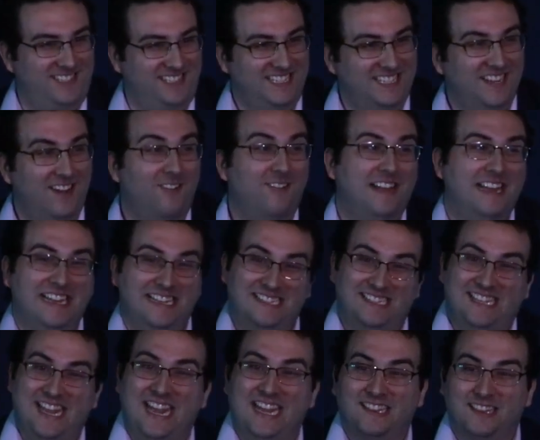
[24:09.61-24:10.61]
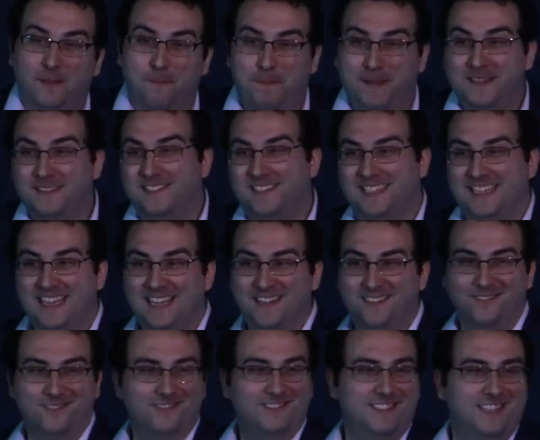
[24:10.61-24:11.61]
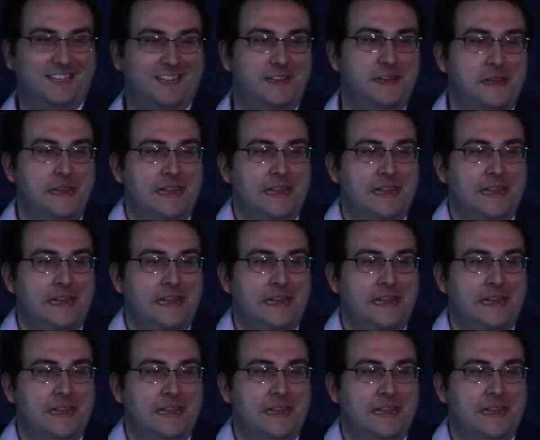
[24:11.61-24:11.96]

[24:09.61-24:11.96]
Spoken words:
Dan Lipinski,